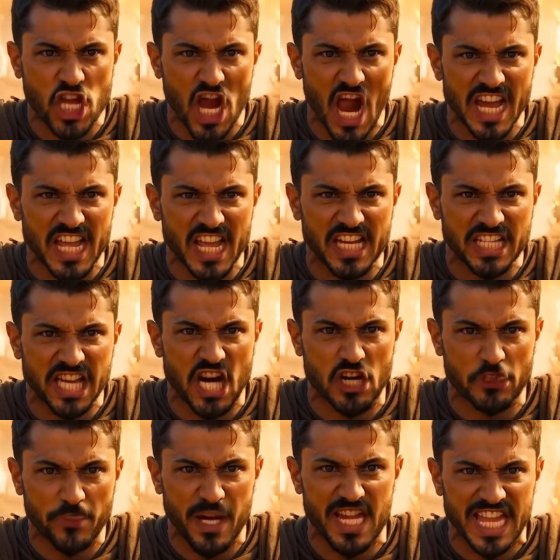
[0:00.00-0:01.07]
Benzi knew
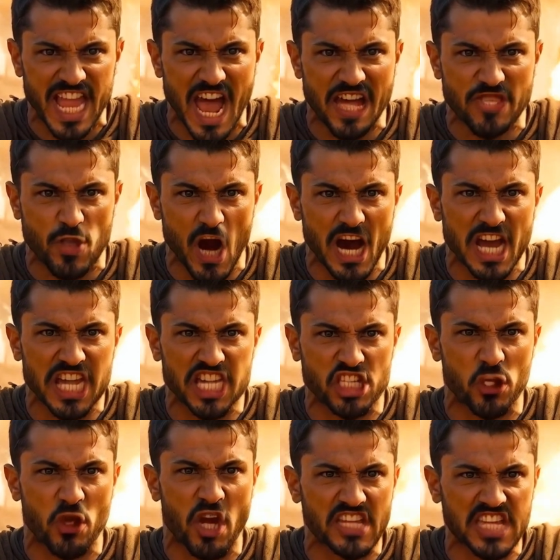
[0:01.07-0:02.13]
time was running out
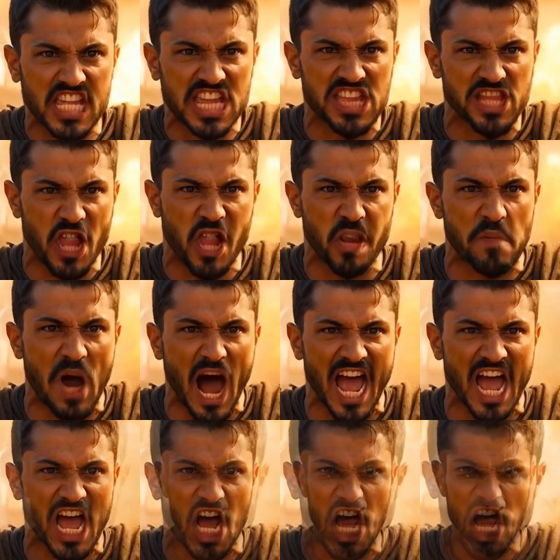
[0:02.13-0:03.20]
but remained determined
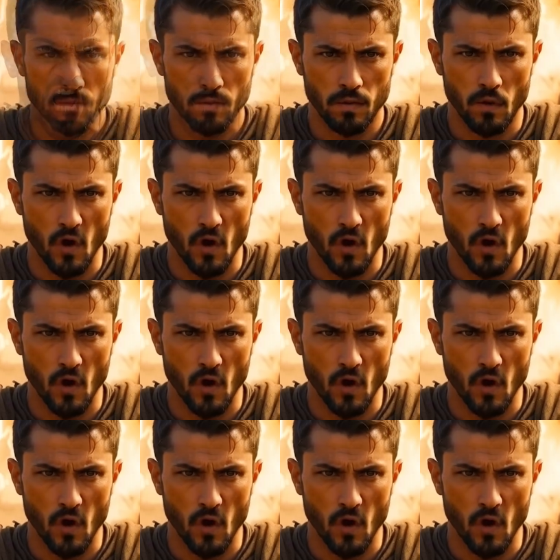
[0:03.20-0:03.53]
to fight.